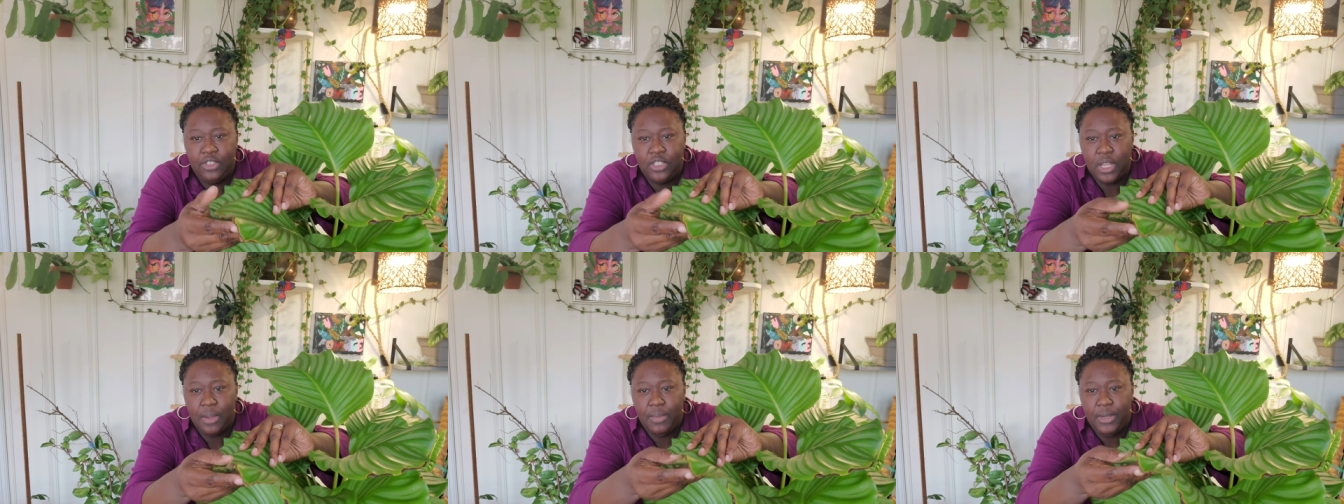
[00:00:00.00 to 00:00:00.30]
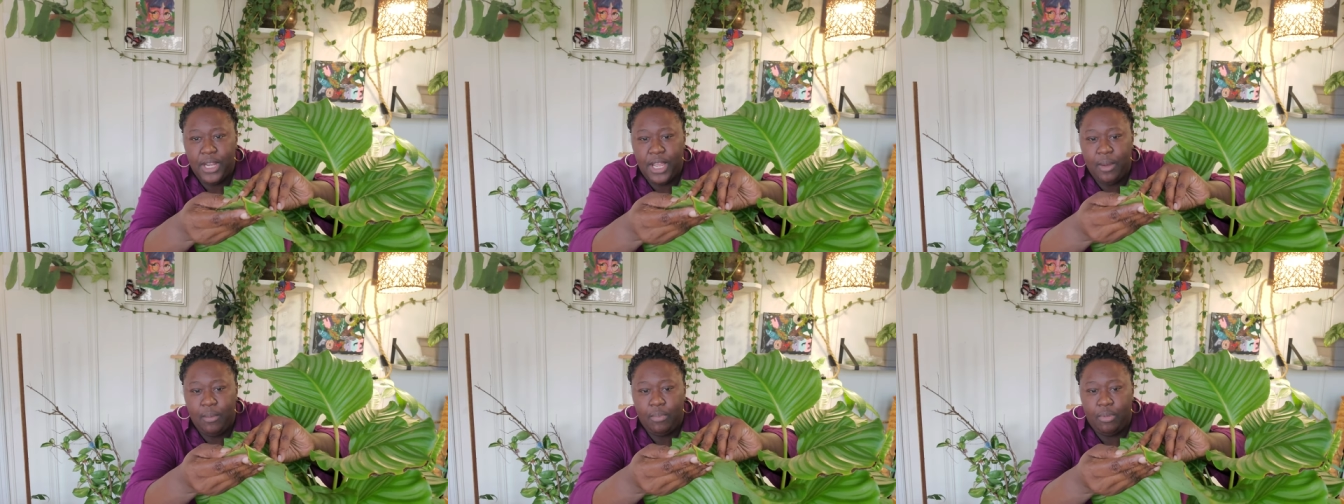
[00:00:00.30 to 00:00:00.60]
some
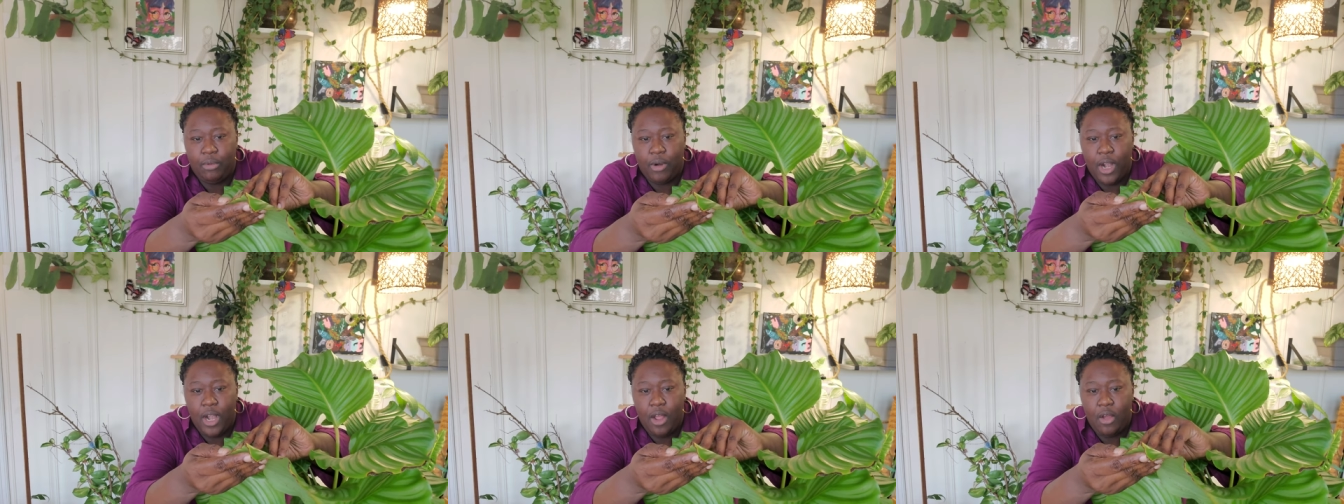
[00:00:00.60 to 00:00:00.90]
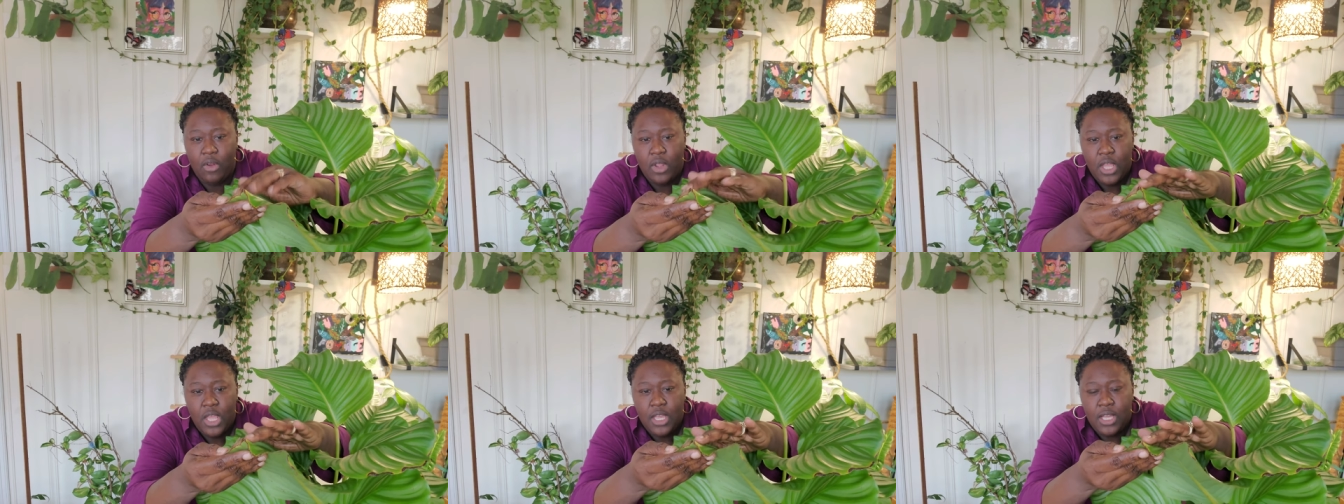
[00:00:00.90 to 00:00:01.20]
of that
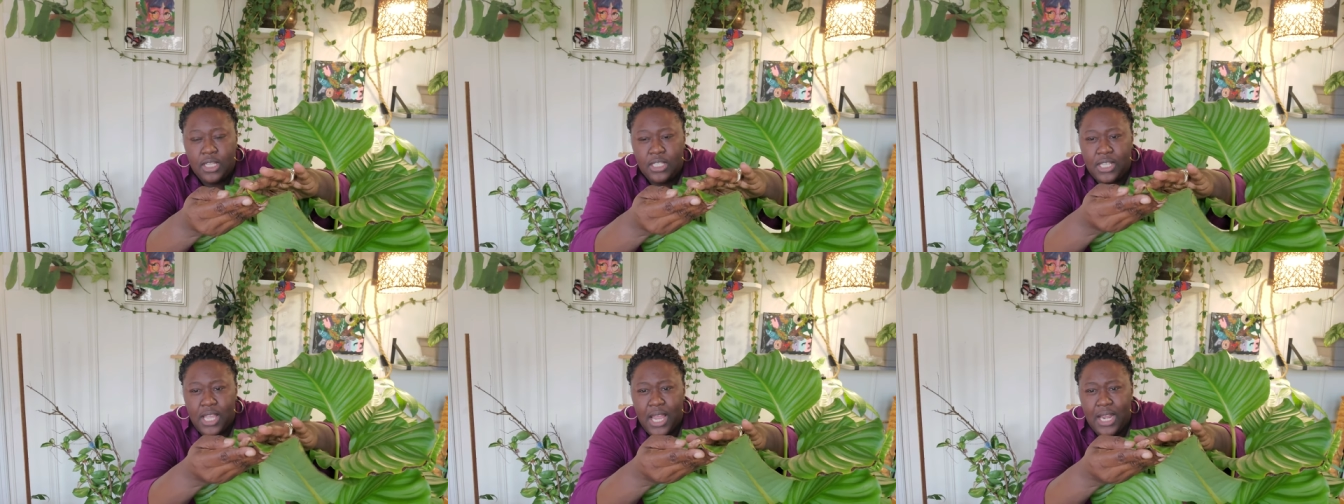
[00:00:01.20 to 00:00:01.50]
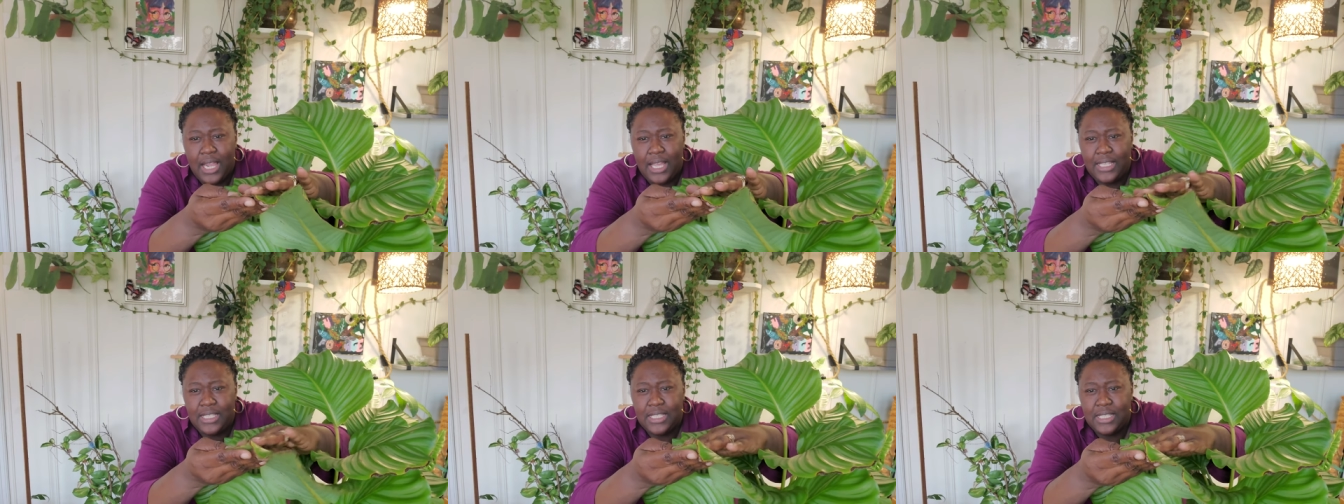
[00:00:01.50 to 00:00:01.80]
brown because it
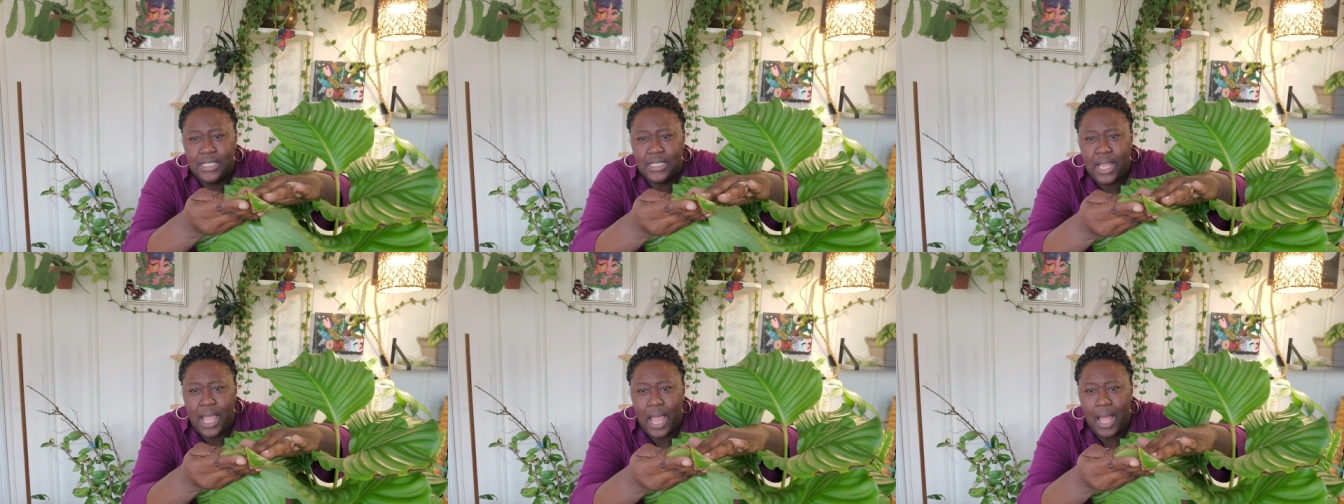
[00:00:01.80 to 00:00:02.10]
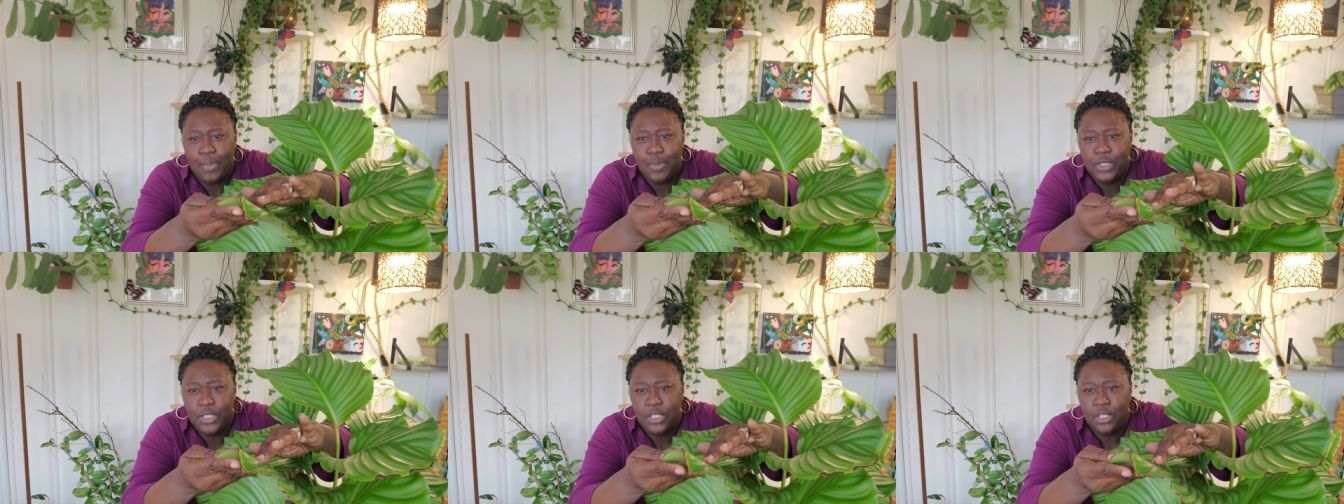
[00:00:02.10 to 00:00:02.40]
kind of like
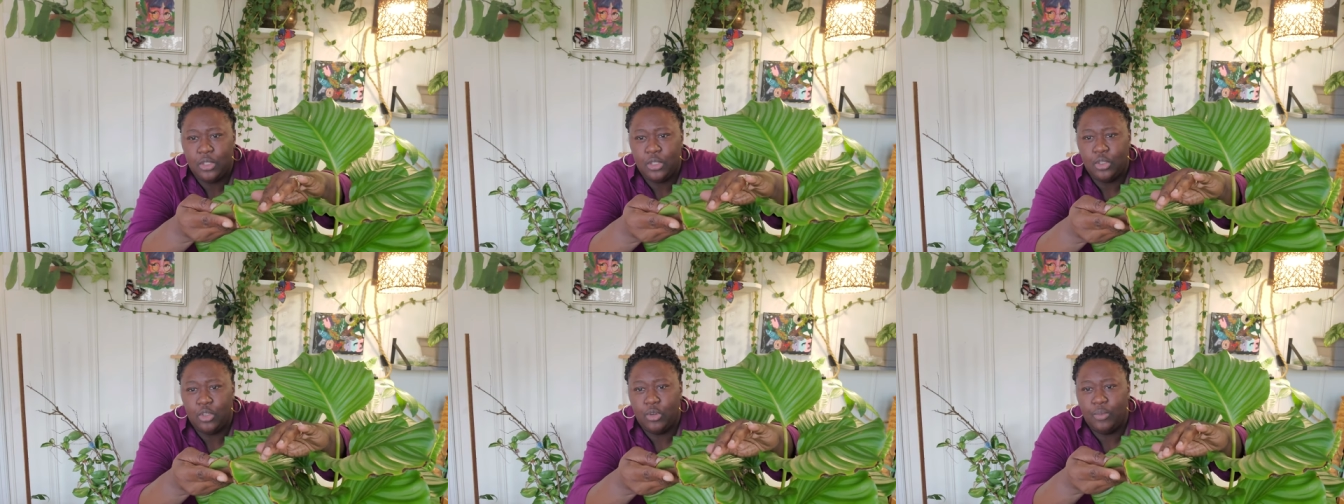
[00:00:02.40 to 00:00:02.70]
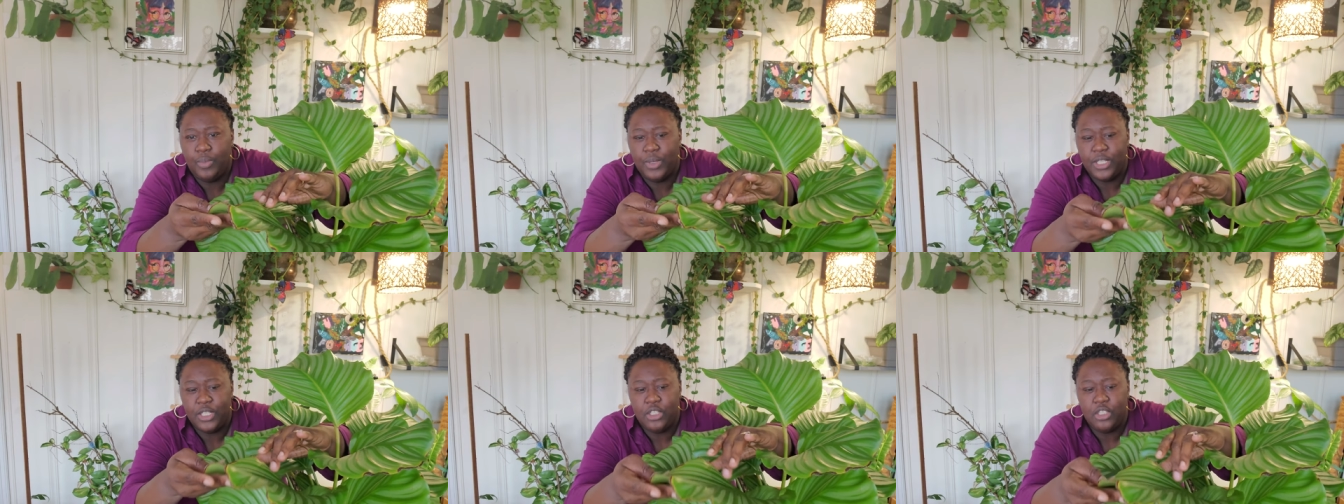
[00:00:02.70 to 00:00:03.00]
stops it a
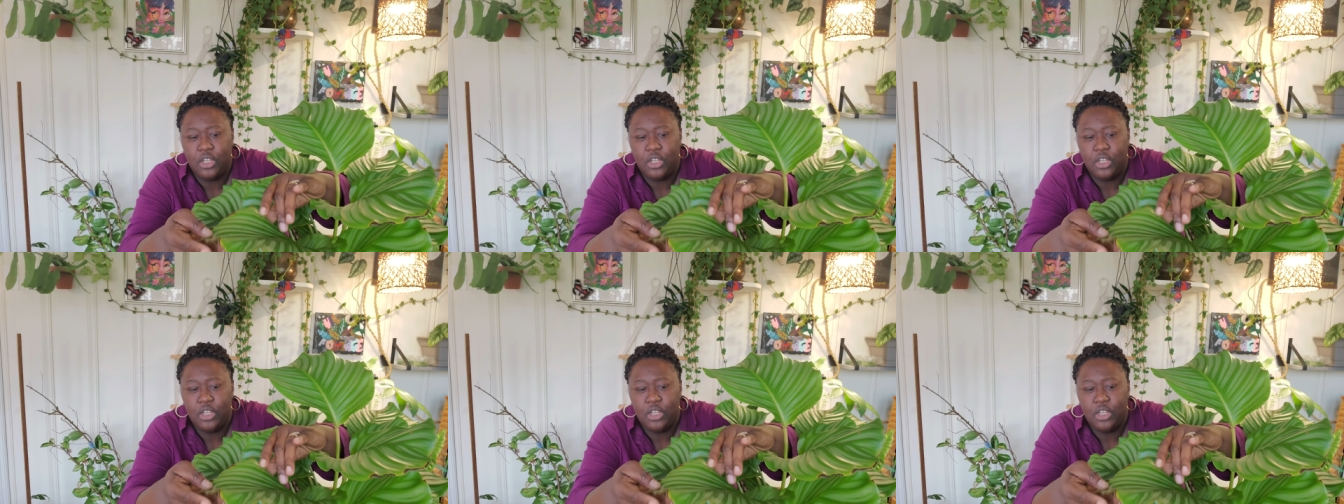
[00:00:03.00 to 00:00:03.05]
little bit.